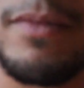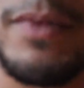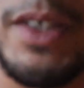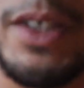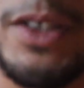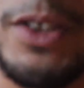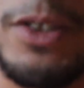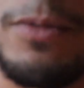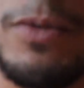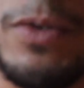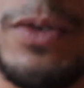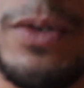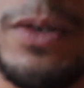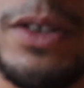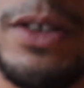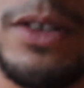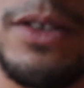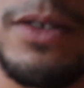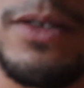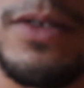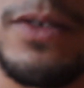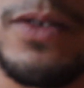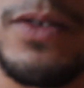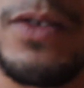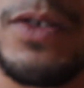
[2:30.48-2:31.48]
Here, Smokey.
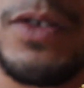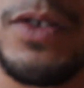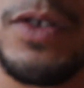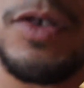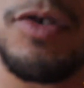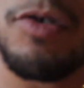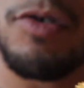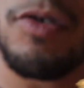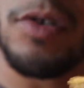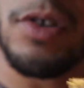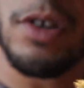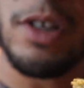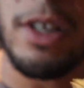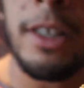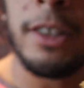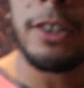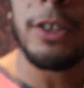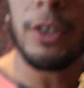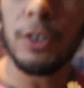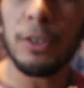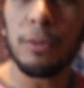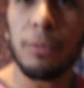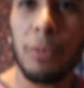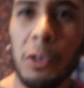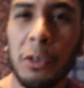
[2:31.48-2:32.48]

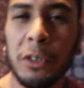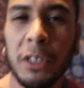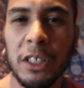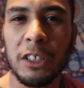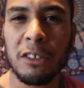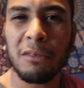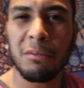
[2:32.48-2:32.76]
So Smokey